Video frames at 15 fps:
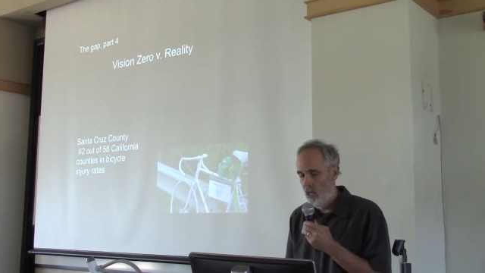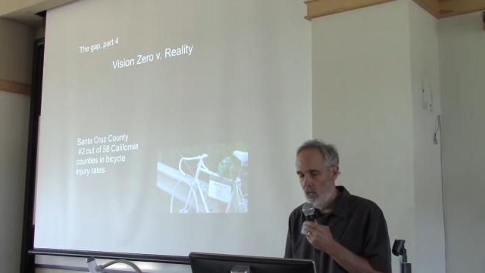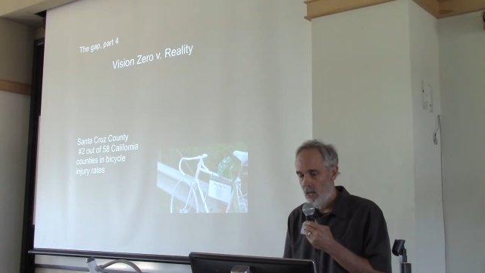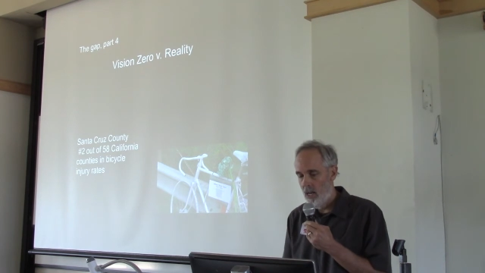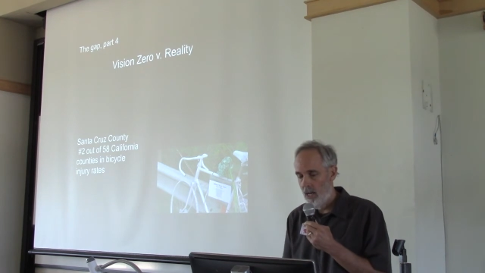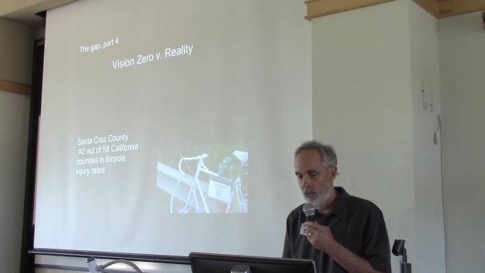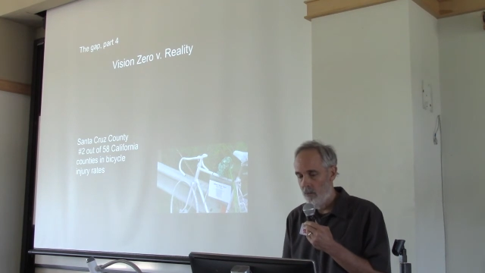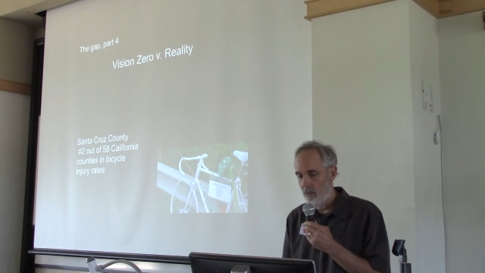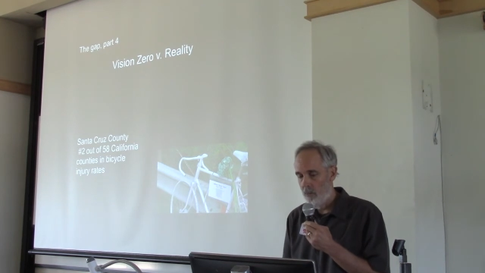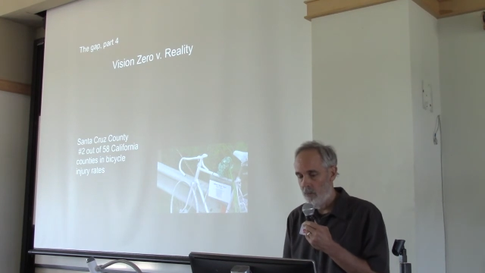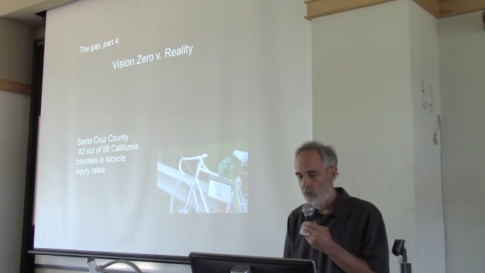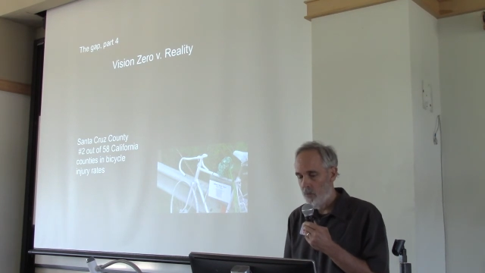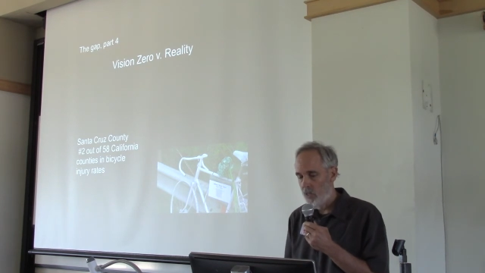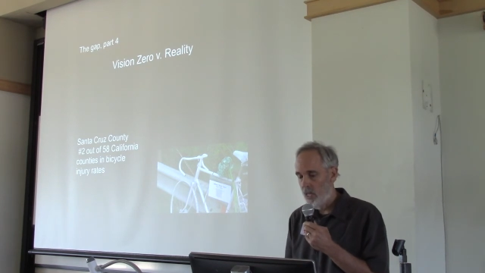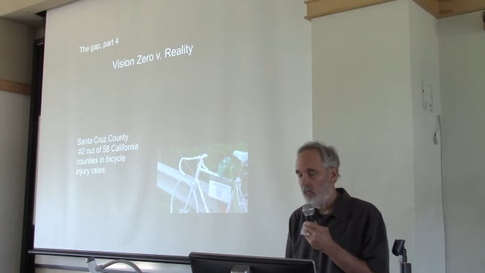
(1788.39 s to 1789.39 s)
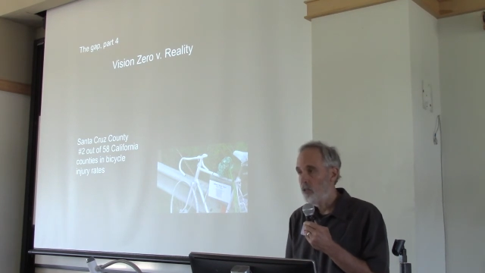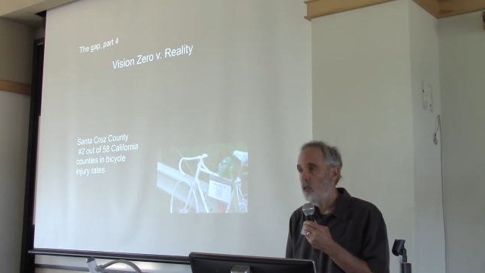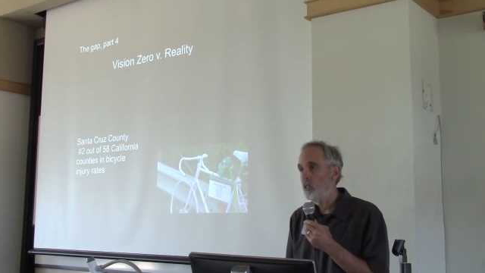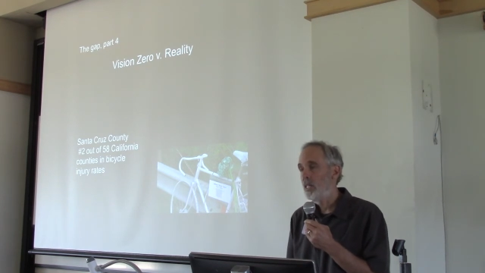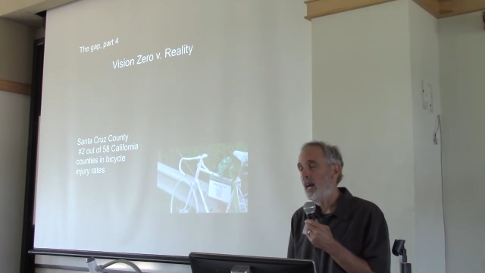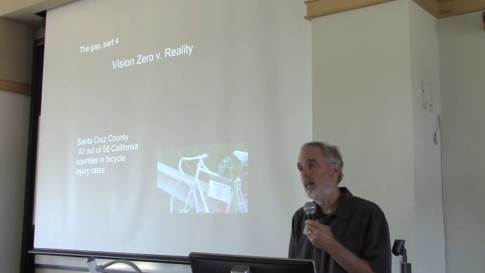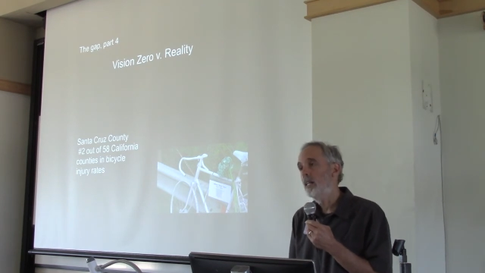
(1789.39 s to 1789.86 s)
Santa
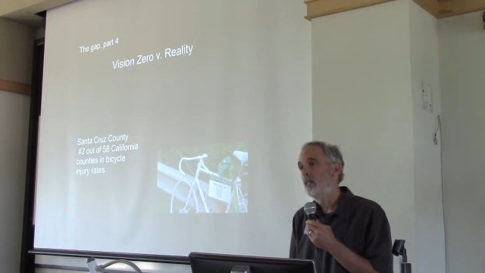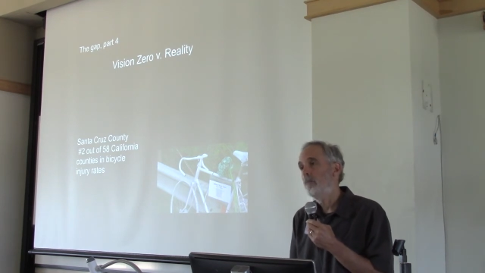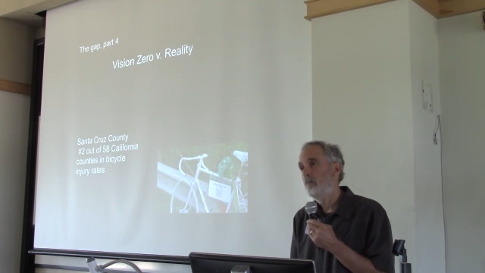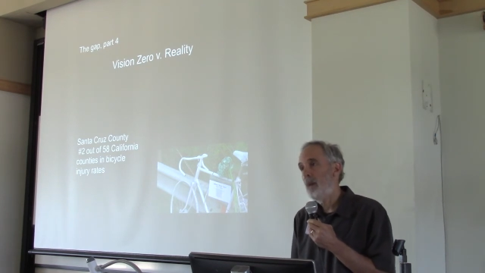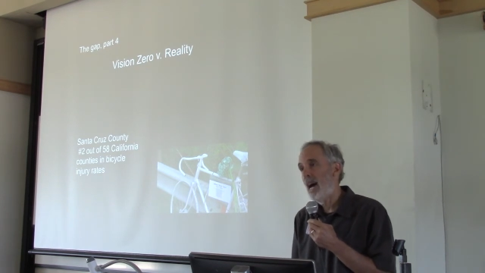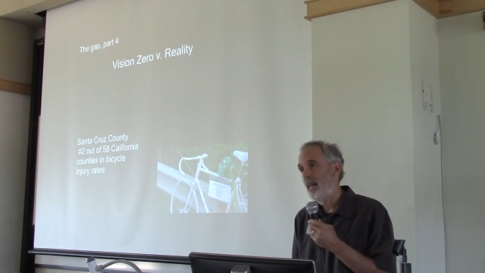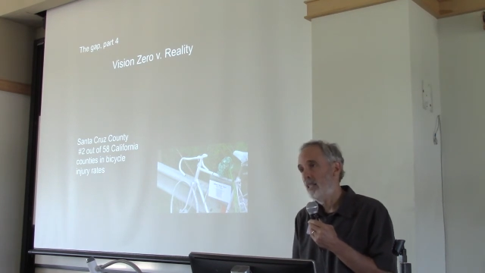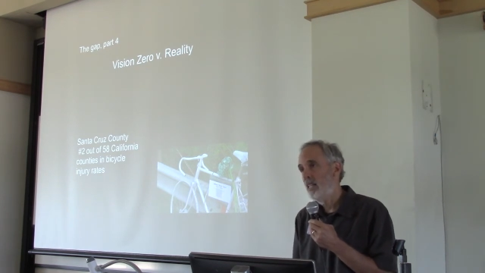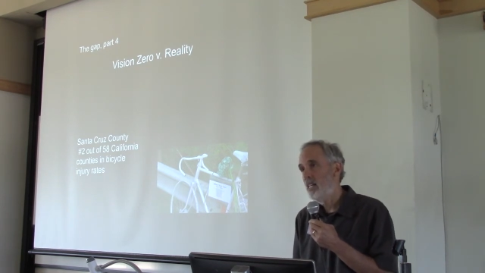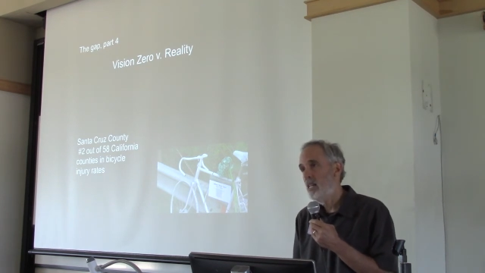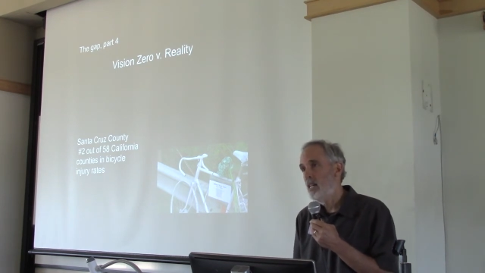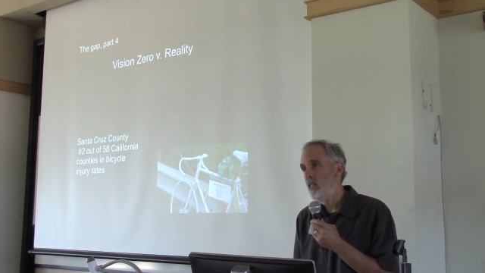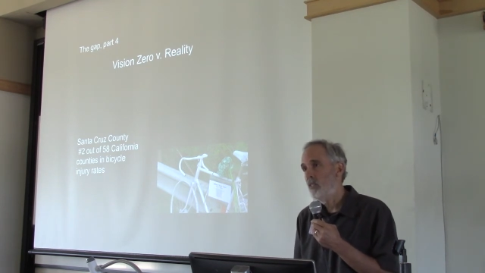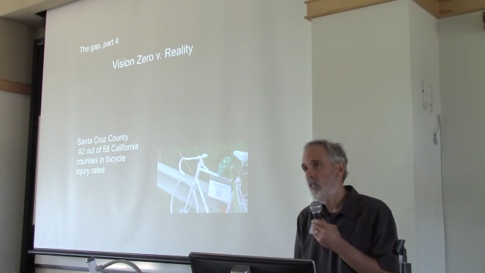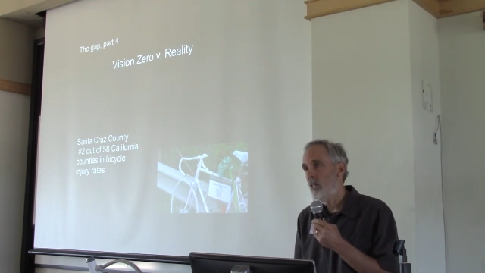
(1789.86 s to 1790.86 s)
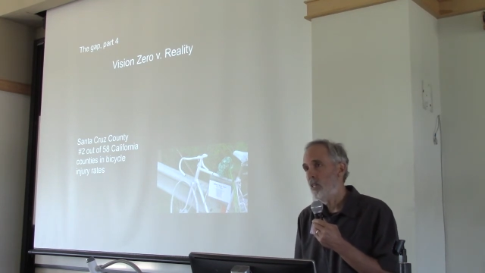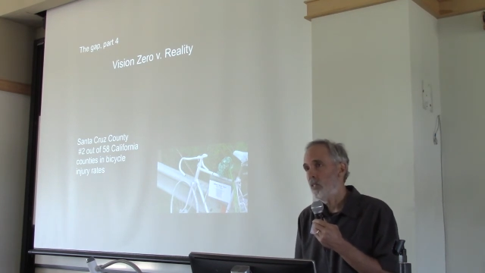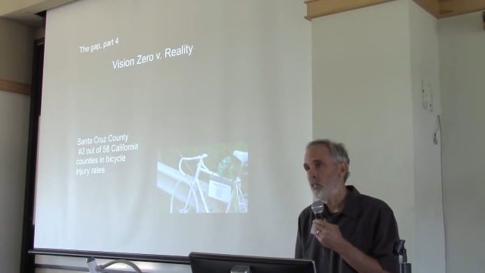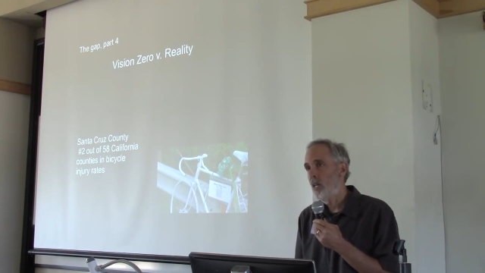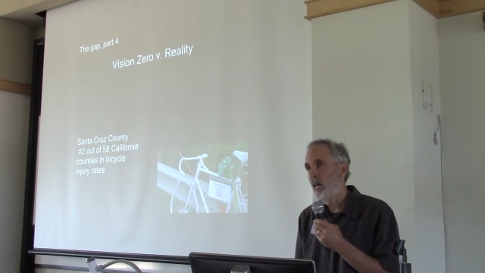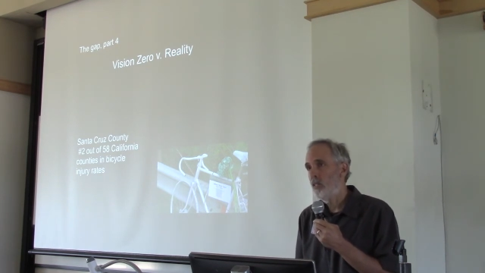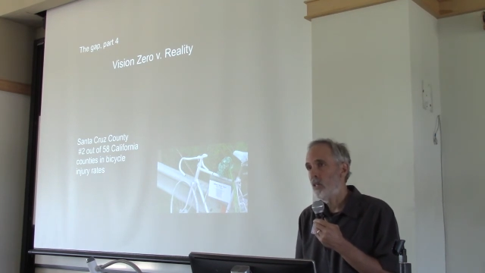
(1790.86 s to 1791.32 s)
Cruz County badly needs
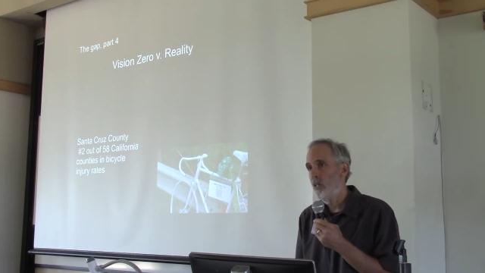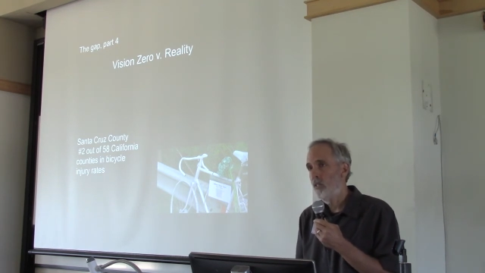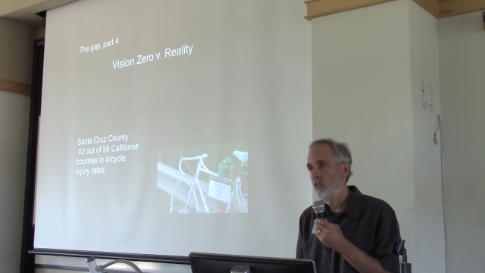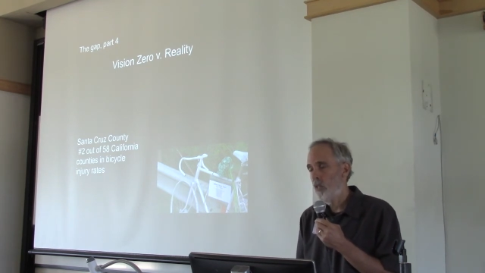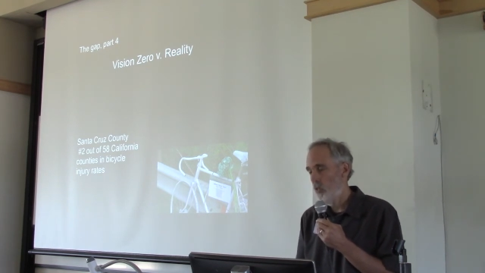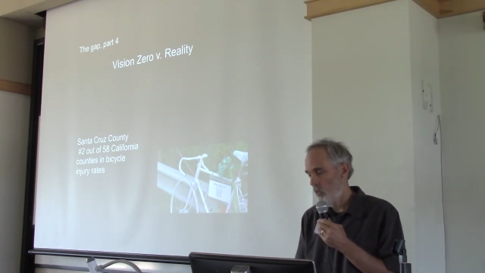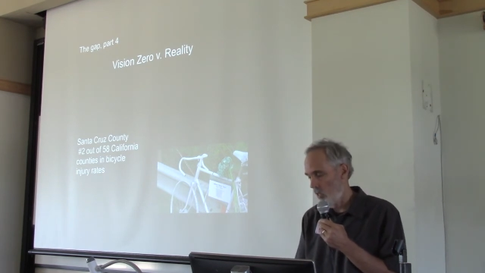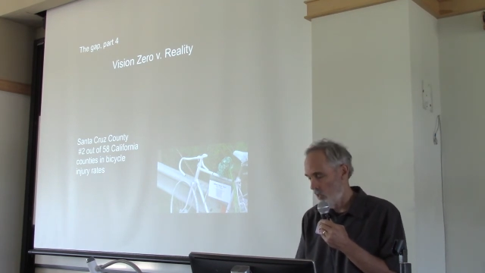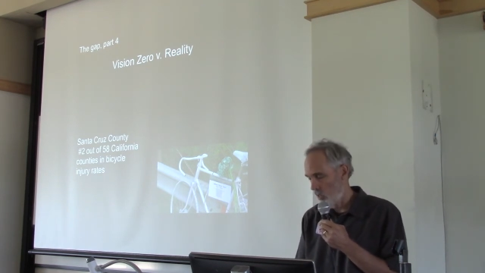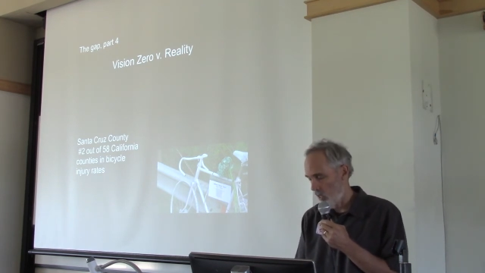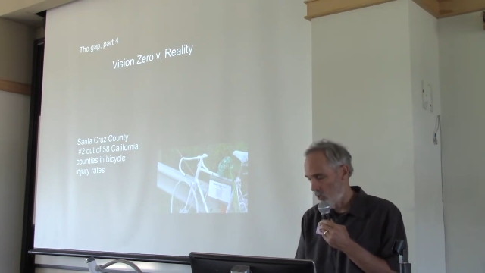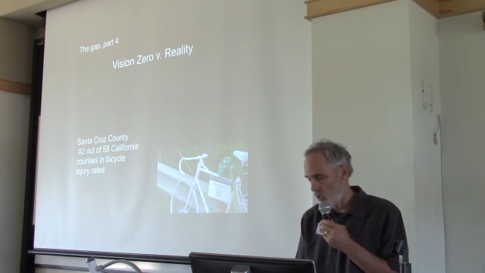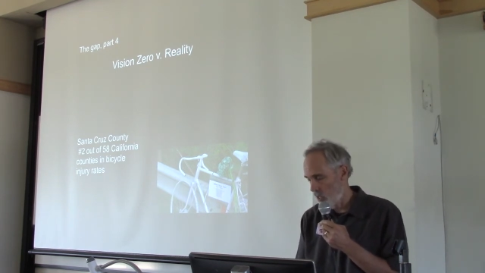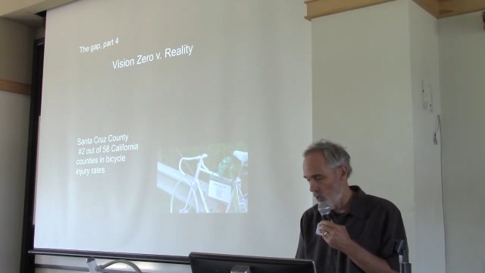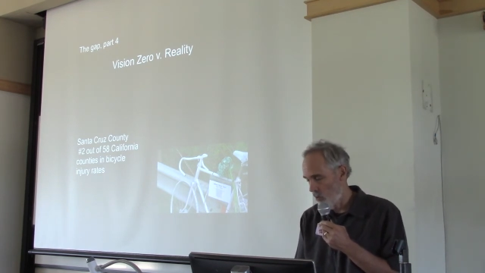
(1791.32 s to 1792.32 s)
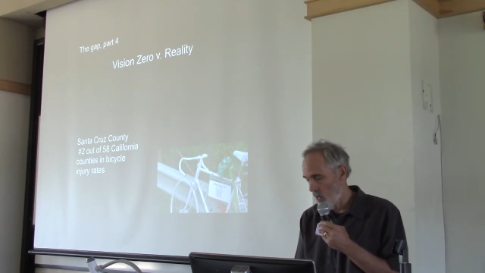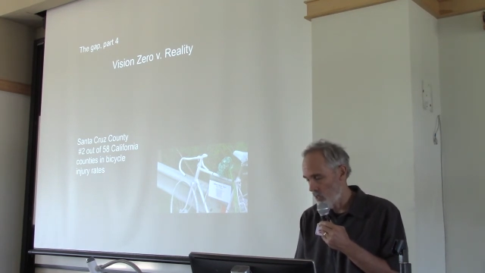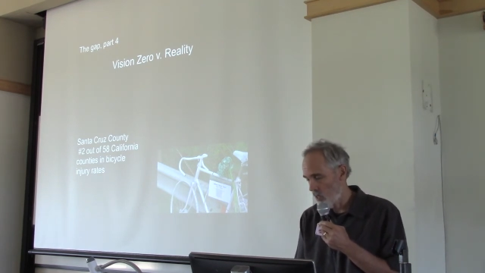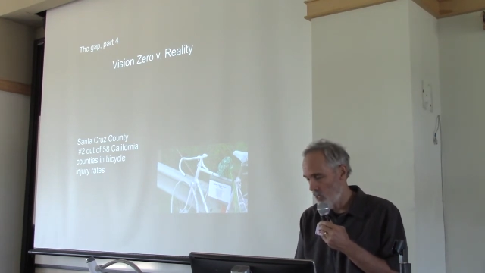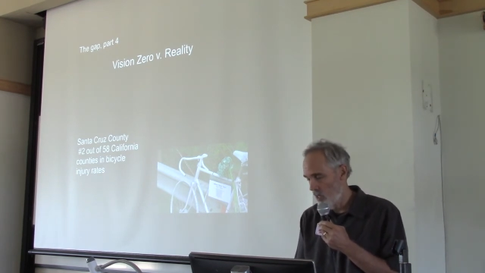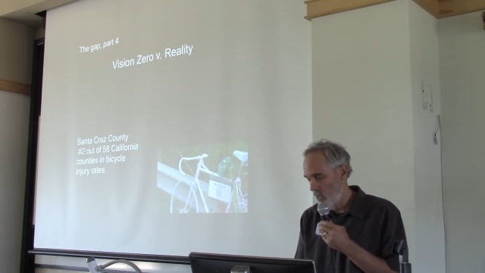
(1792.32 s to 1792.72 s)
this, as our statistics show us.